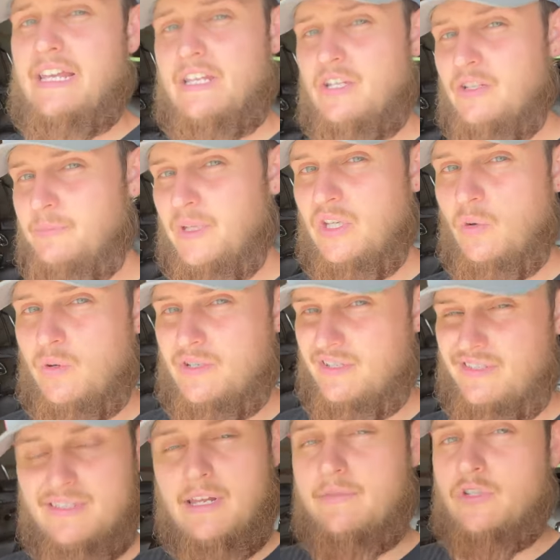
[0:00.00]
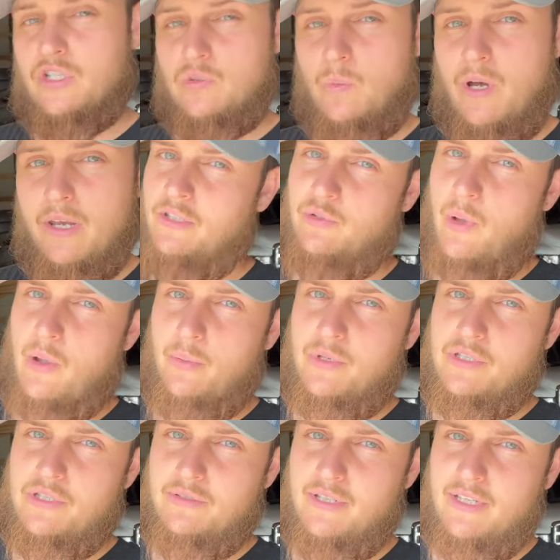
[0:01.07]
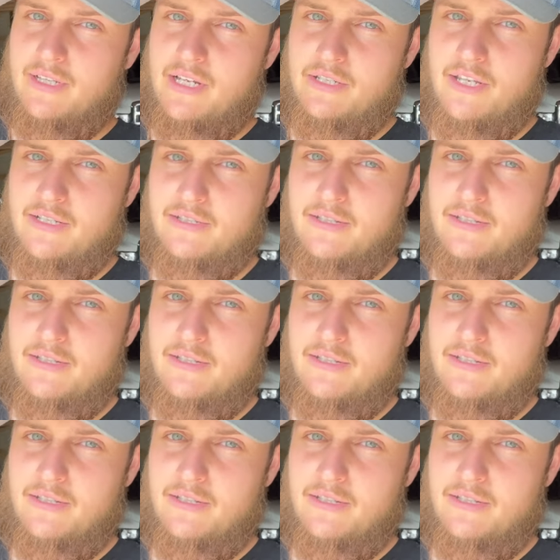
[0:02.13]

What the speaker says: it could be yours instead of just one. So why wouldn't you take that chance